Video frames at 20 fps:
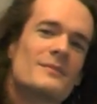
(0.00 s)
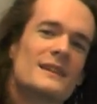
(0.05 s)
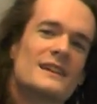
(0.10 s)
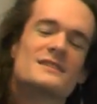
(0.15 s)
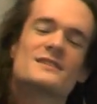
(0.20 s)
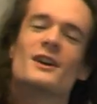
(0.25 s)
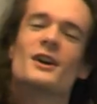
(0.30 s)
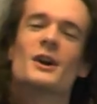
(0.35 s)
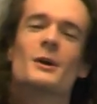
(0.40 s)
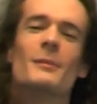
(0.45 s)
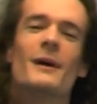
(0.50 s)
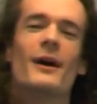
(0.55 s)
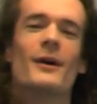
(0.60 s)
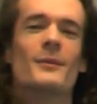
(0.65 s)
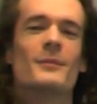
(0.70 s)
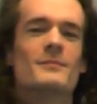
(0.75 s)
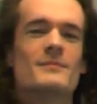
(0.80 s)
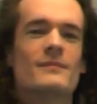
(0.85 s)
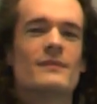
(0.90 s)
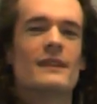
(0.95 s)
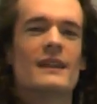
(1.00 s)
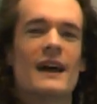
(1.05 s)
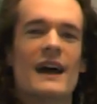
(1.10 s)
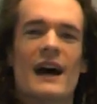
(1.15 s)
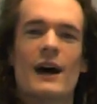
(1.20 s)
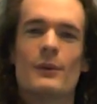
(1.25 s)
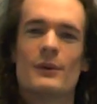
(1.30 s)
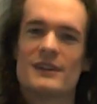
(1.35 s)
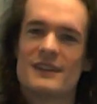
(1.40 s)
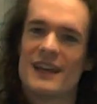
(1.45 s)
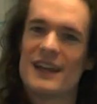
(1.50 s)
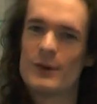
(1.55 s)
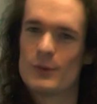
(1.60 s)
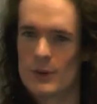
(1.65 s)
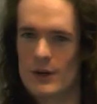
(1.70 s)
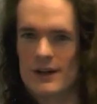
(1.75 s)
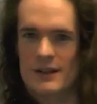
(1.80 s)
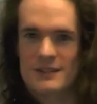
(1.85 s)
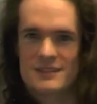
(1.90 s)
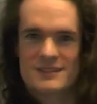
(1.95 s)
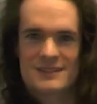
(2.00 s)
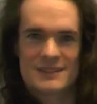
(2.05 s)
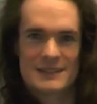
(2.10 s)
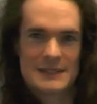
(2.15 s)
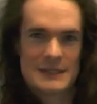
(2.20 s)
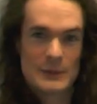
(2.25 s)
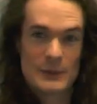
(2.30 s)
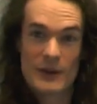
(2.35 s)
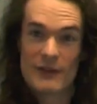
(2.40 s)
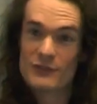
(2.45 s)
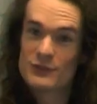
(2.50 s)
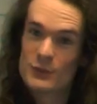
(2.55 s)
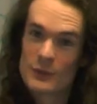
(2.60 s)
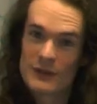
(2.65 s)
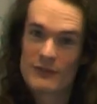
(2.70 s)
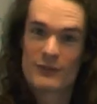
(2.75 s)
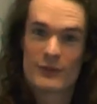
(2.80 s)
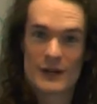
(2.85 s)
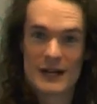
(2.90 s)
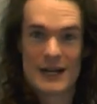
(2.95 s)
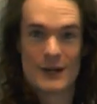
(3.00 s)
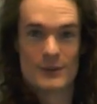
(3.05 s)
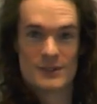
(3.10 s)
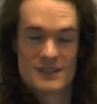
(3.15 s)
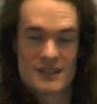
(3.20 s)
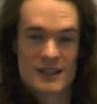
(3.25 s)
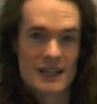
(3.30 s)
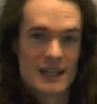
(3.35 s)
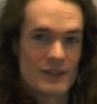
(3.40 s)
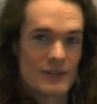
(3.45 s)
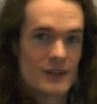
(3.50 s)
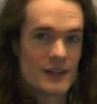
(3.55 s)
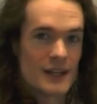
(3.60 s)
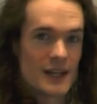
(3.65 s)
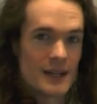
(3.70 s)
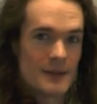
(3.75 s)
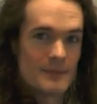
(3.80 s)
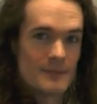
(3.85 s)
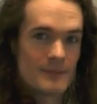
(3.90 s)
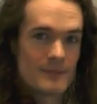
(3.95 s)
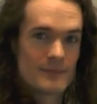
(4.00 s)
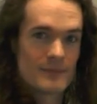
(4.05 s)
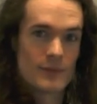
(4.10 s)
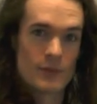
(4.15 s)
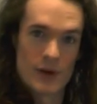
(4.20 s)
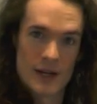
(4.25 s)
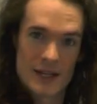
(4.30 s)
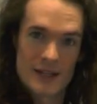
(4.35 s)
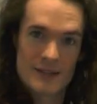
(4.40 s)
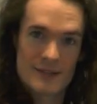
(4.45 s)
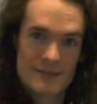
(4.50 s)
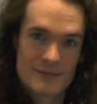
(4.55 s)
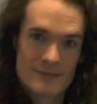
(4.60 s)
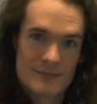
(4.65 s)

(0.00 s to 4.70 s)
Let's talk about how a day works. We have 24 hours in a given day, right?